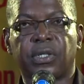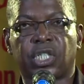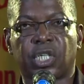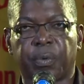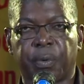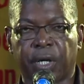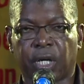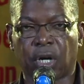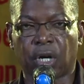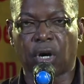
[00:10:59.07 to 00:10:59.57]

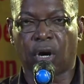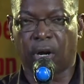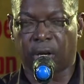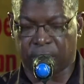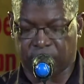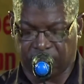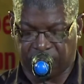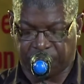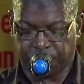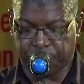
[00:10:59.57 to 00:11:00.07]
She
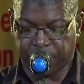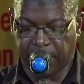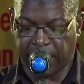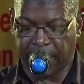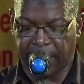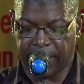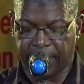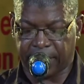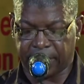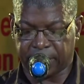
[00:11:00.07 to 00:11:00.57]
recalls with
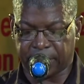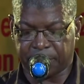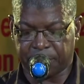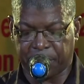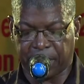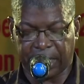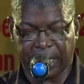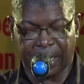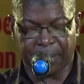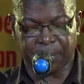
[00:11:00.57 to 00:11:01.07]
pride of
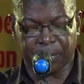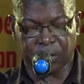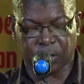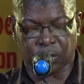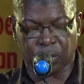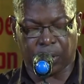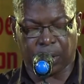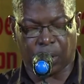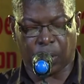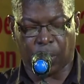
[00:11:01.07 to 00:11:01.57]
being able to